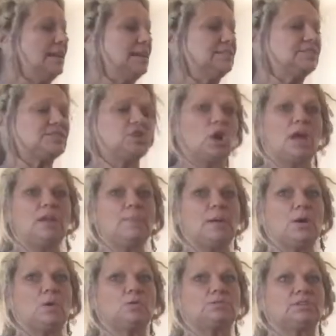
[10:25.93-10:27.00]
And it's not
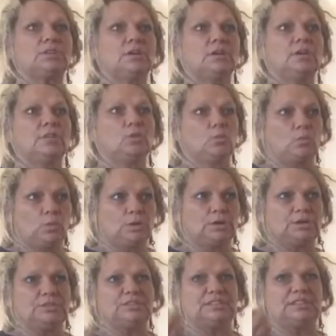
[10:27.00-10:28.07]
about the
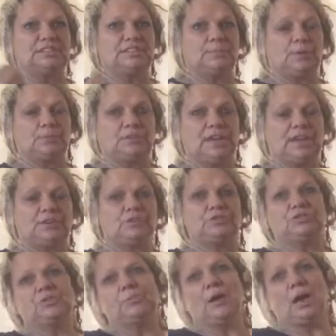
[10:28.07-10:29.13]
words, it's about the
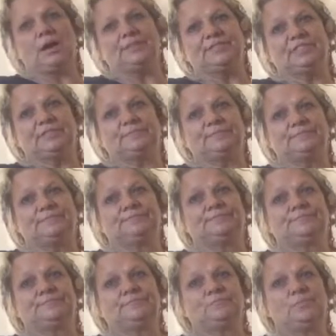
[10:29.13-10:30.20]
energy behind it.
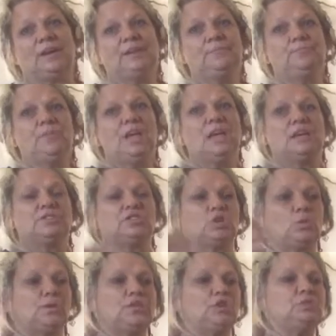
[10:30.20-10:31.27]
Right?
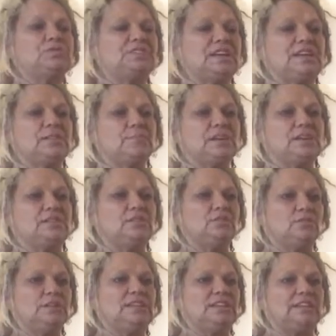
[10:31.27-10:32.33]
So when you say to me
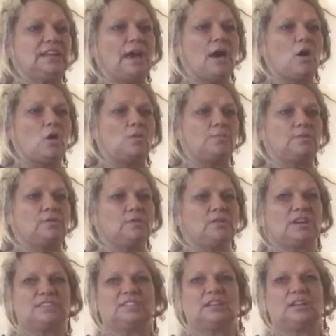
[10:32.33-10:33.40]
you needed help, you're
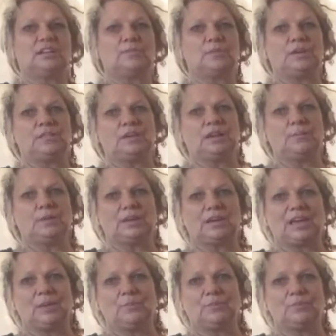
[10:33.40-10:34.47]
not telling me that I'm
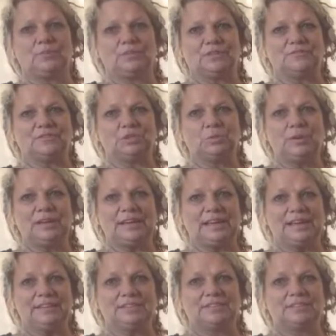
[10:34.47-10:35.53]
incapable of doing
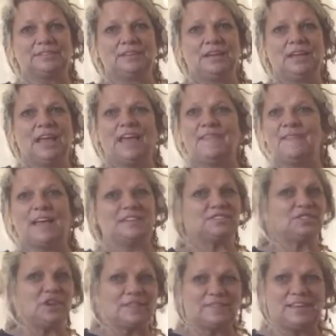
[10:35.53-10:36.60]
it. And
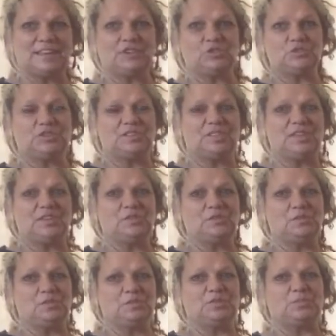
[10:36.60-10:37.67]
that's not the energy that you
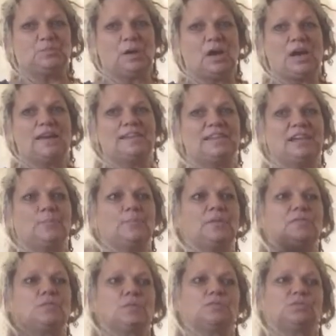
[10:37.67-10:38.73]
use behind it.
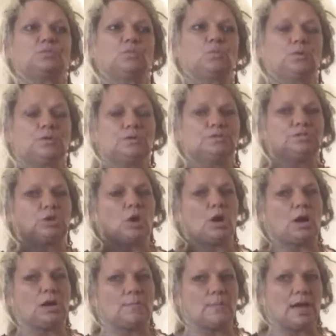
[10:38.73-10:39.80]
But those words
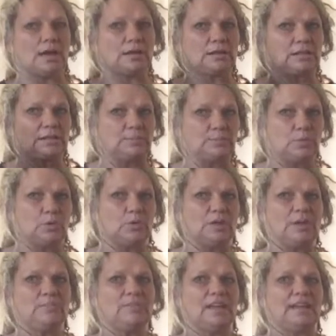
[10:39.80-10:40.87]
automatically pull
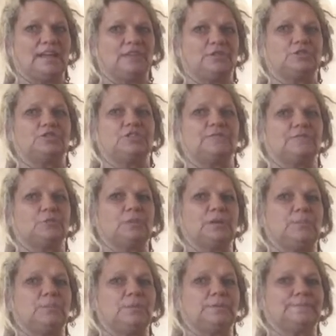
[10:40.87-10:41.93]
up that energy for
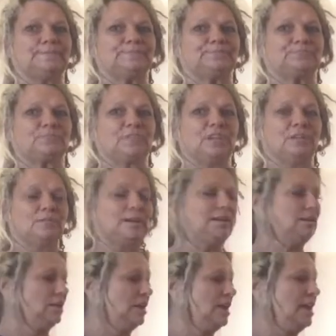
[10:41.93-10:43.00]
people.
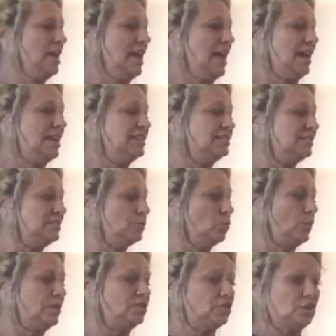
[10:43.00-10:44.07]
Right?
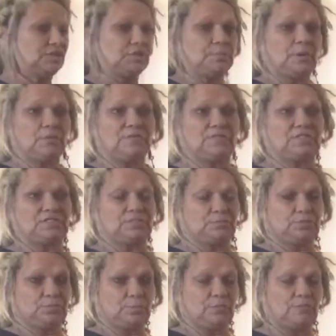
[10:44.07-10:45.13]
And we talked about
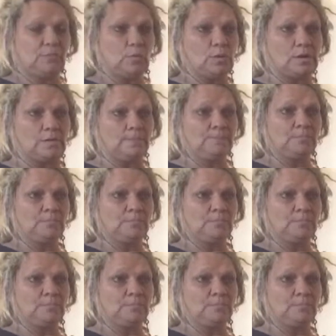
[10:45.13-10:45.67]
victims before.